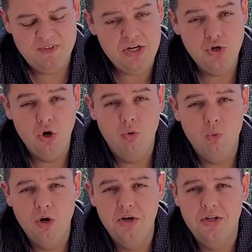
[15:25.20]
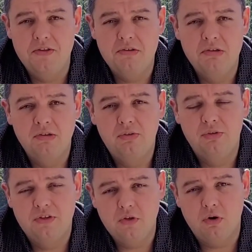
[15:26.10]
no words to
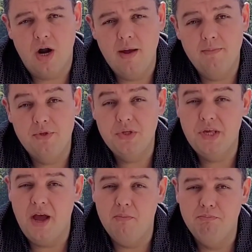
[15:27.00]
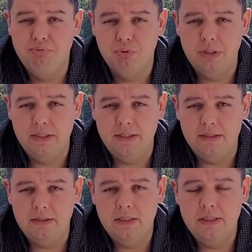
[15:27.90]
describe just how brilliant